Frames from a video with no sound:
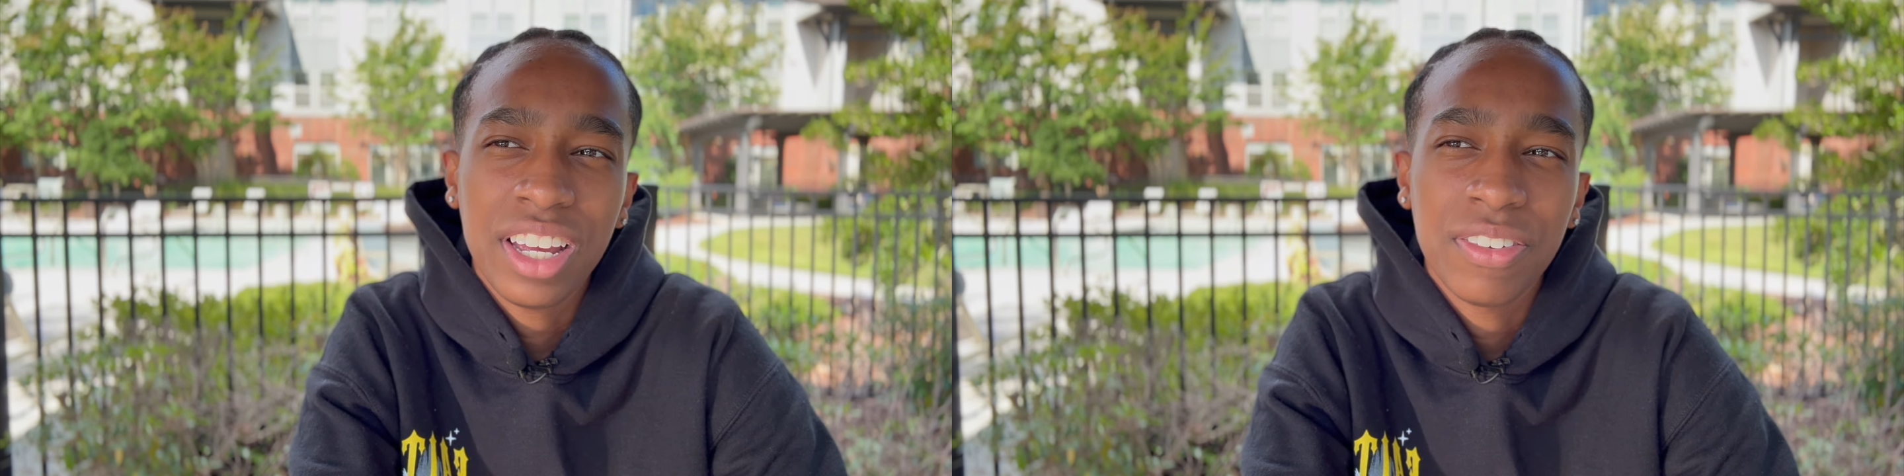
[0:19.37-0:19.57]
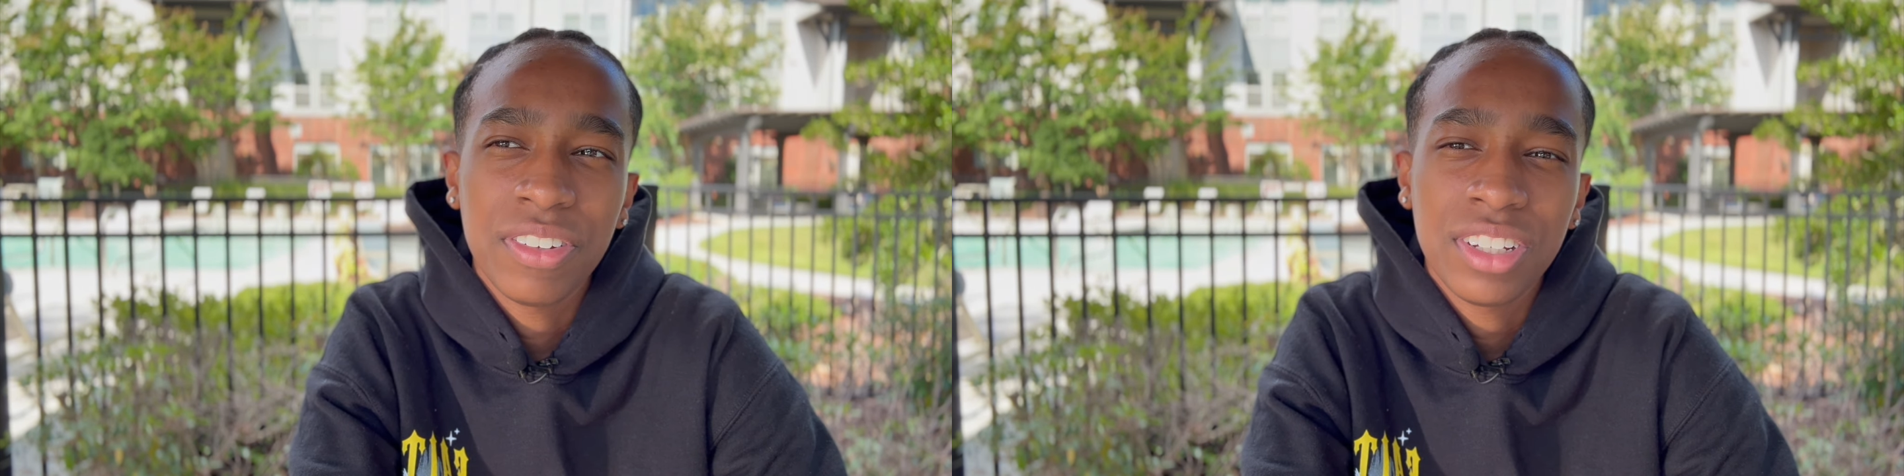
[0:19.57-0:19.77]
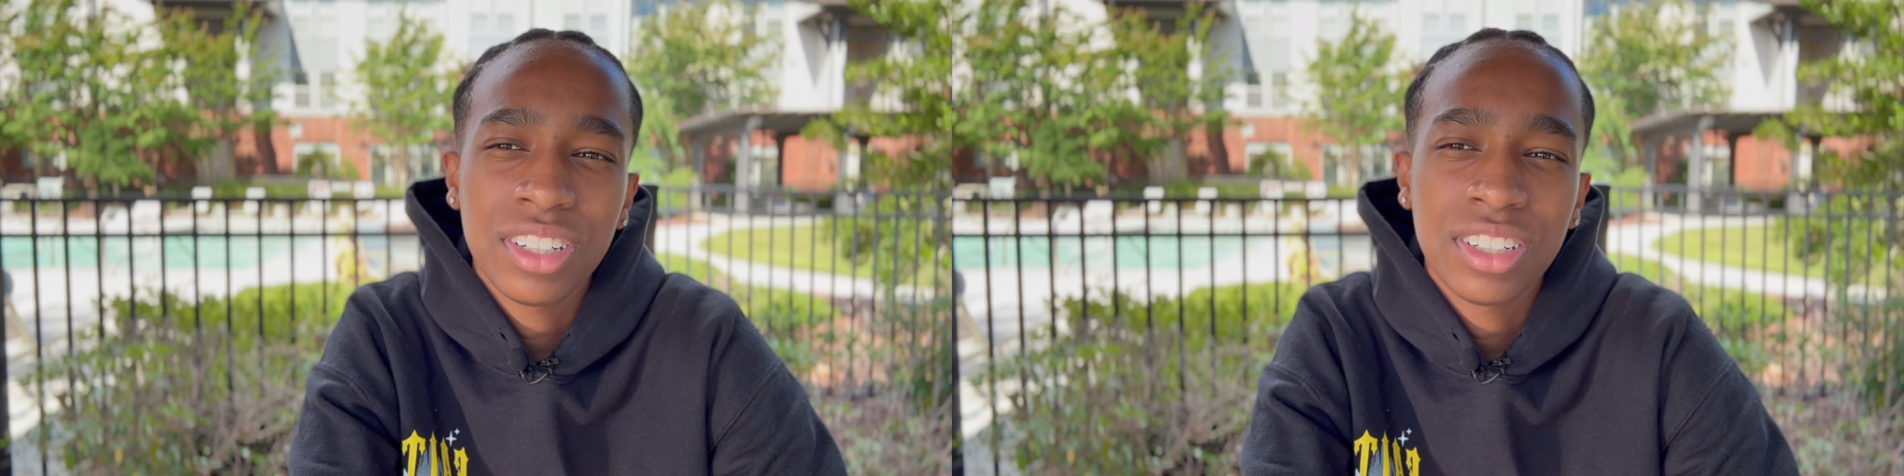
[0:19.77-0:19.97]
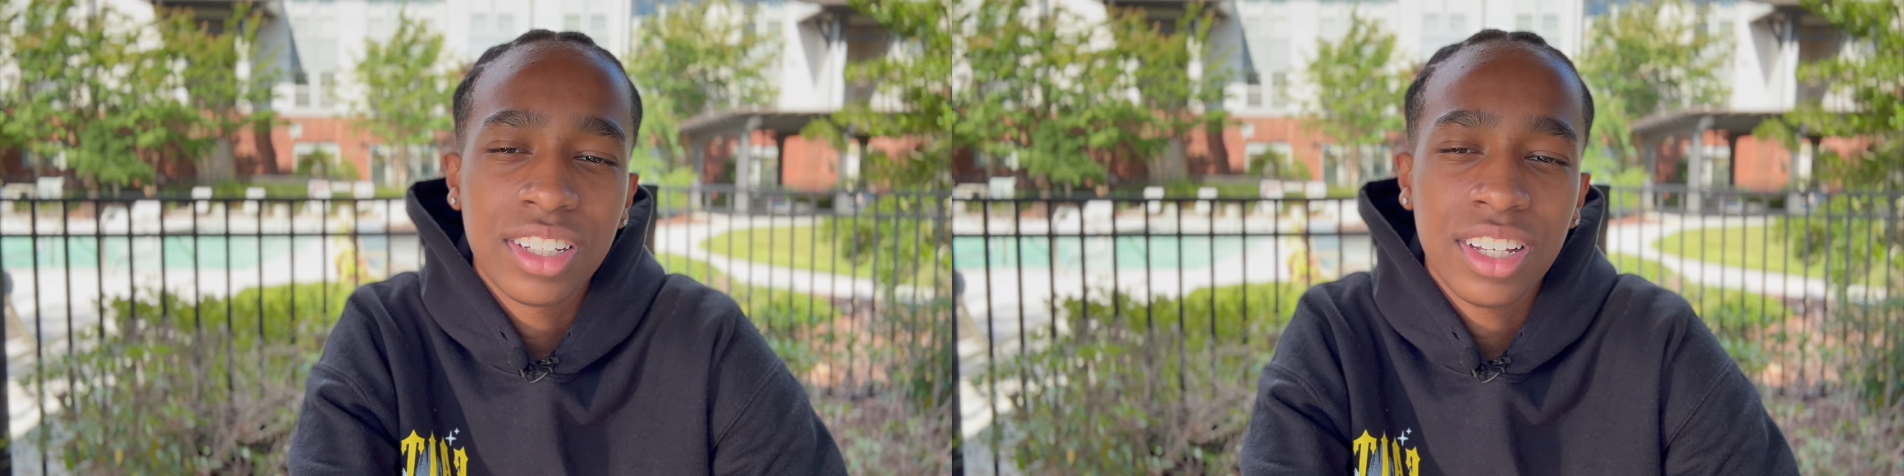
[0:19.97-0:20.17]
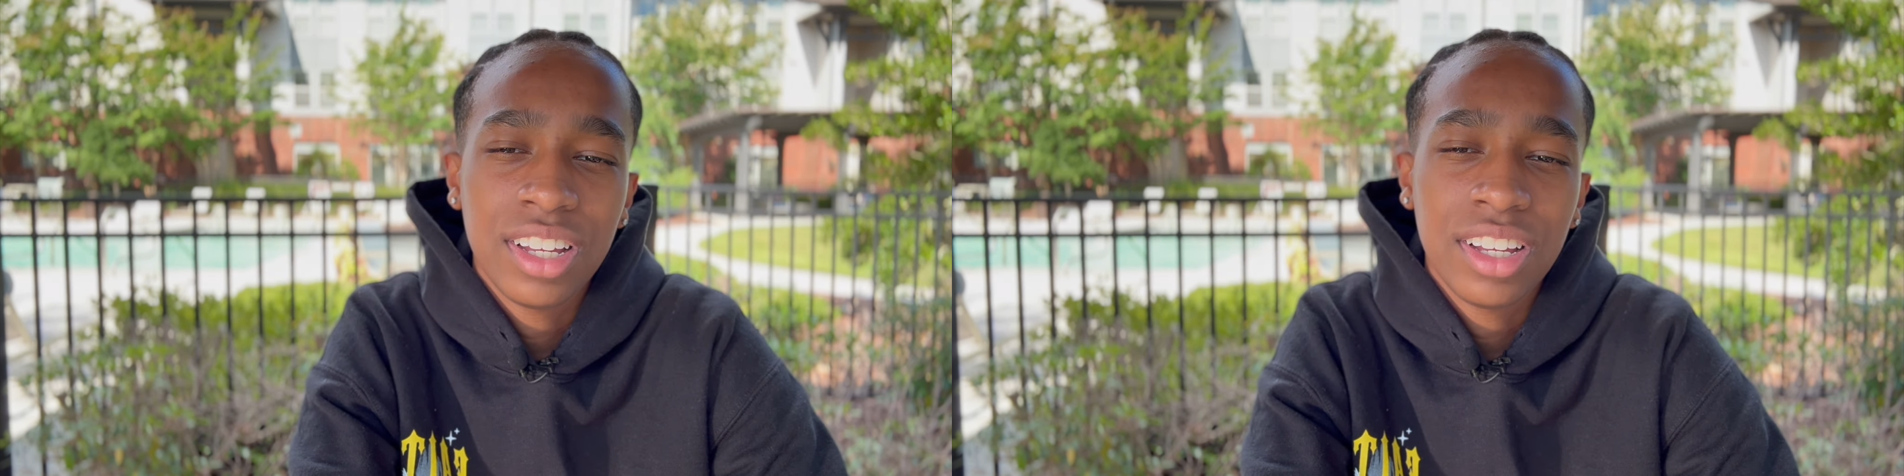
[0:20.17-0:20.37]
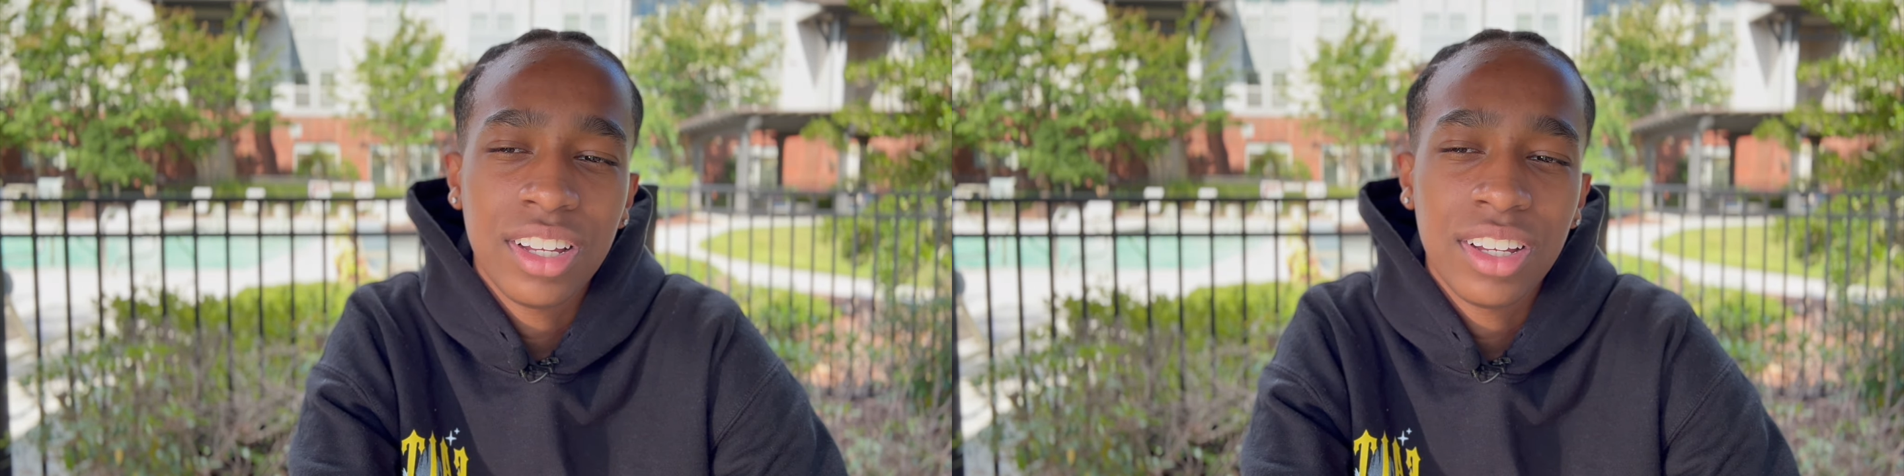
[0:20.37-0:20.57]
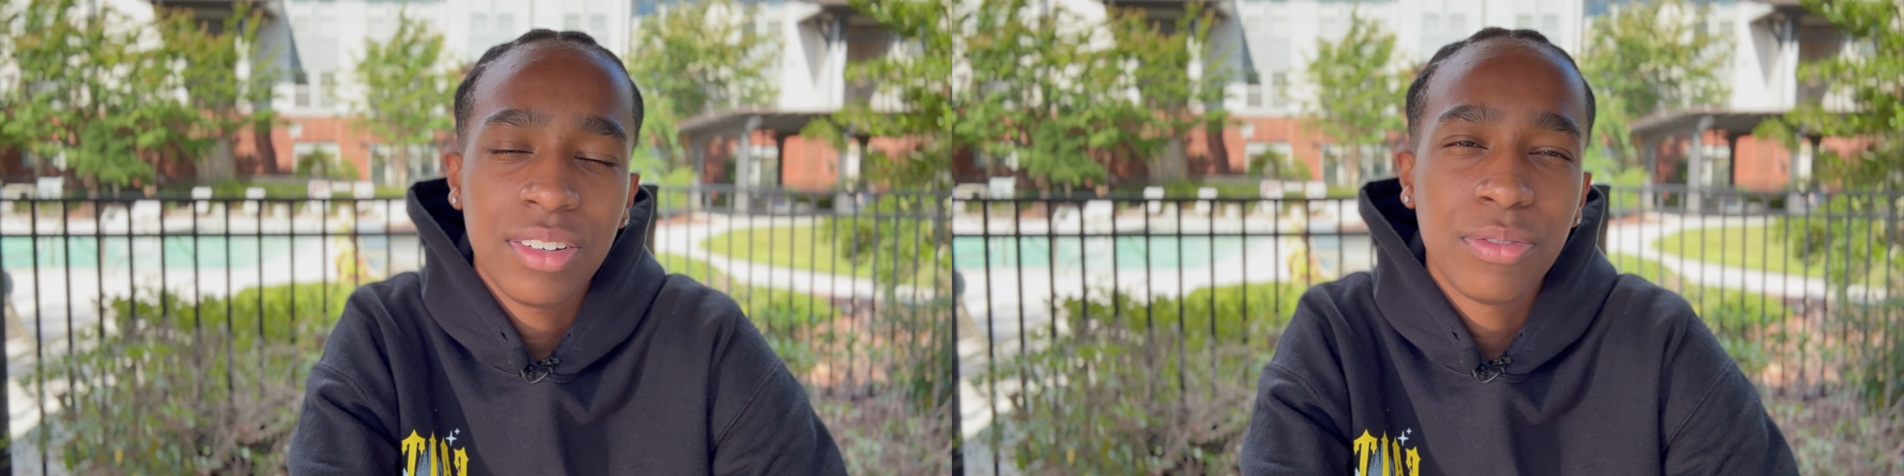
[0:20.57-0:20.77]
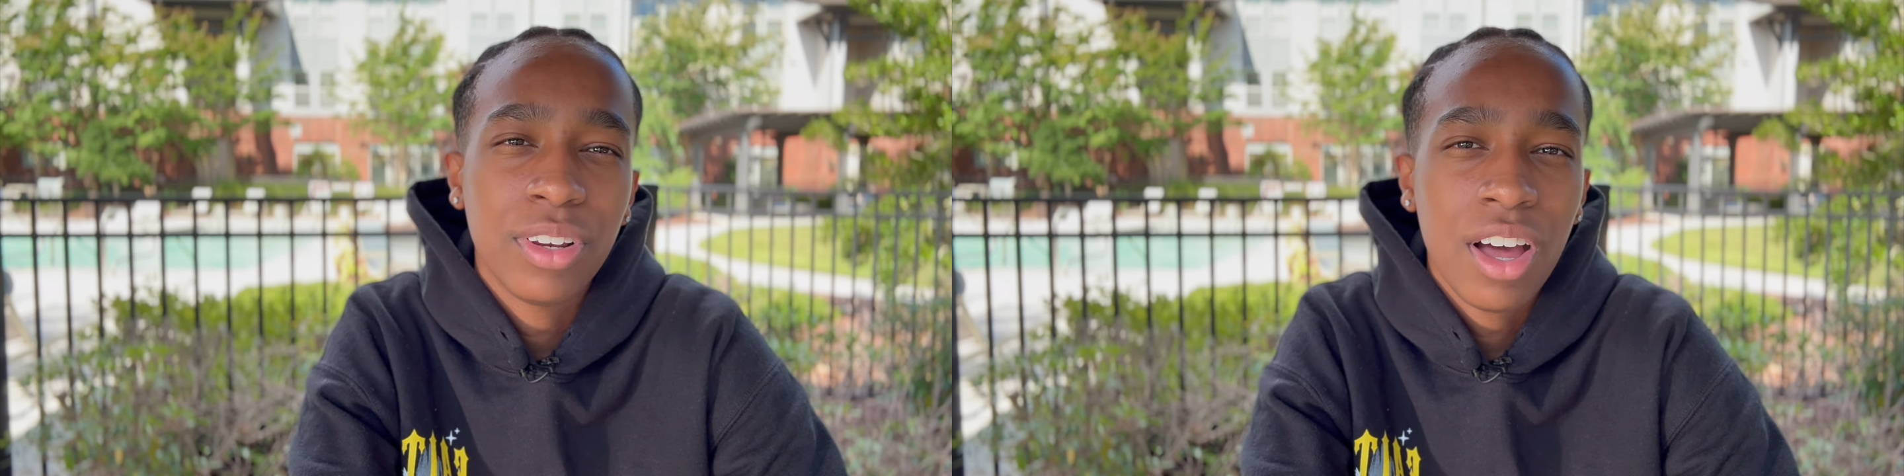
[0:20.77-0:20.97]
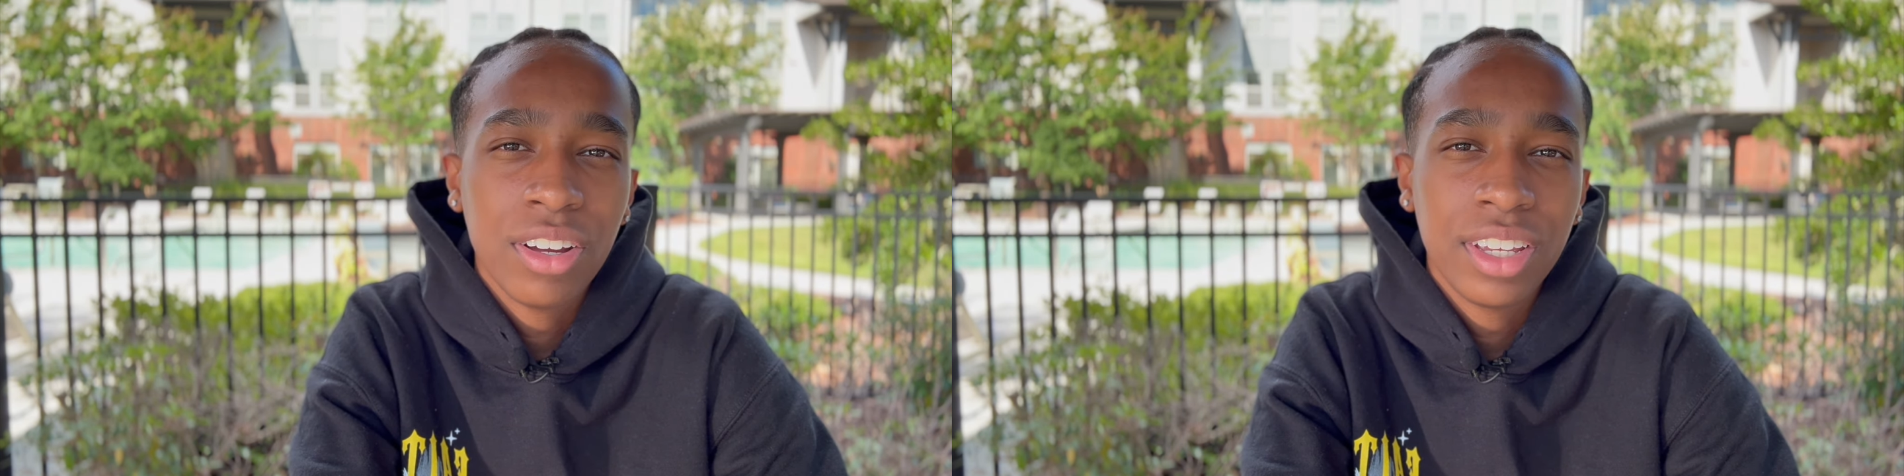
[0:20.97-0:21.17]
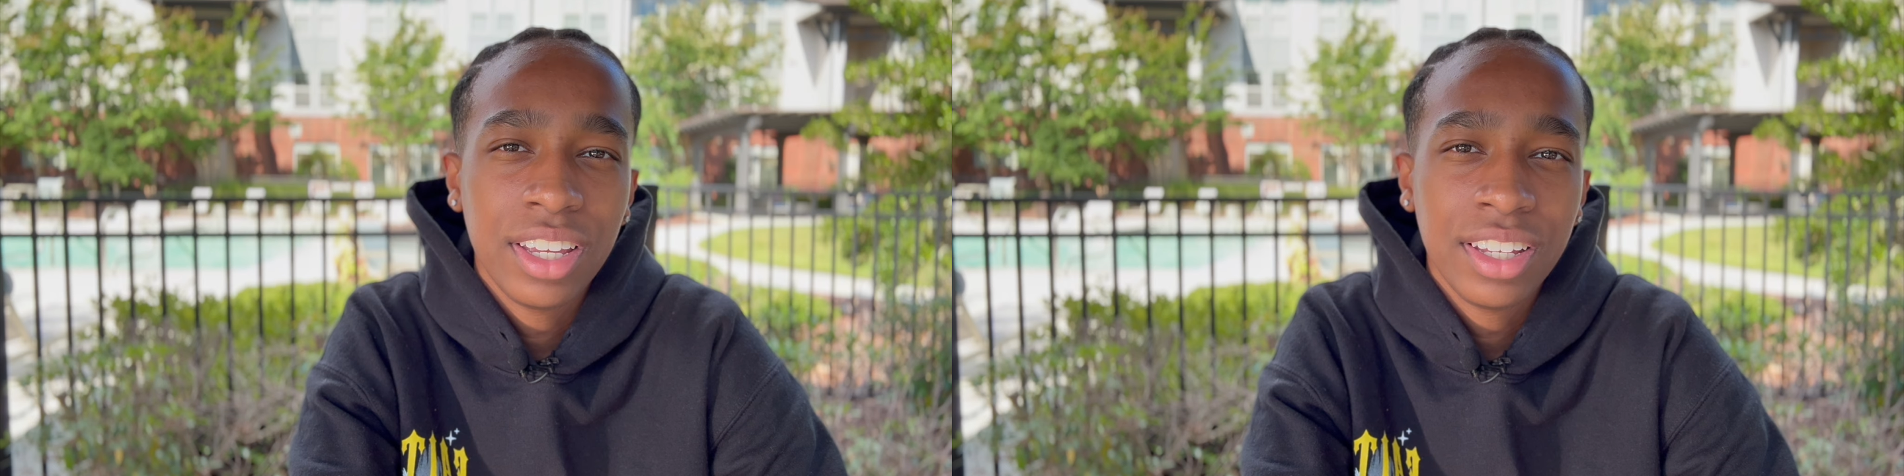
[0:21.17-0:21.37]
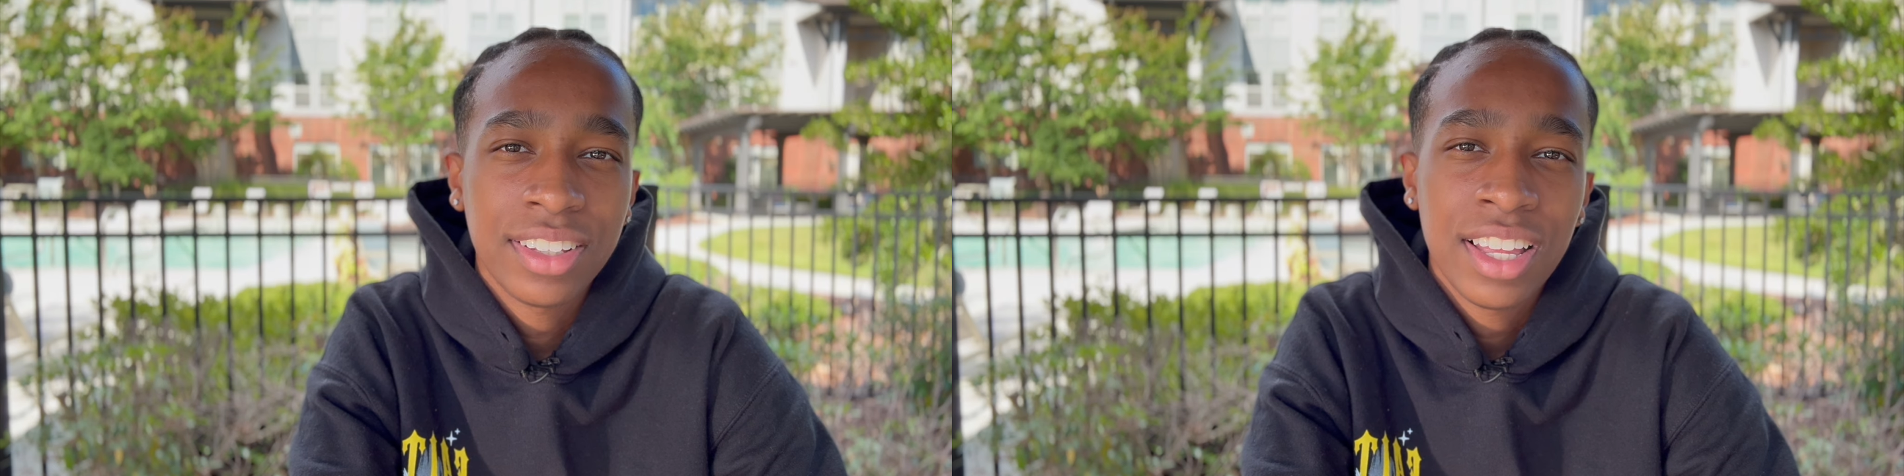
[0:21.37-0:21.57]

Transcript: a vlogging.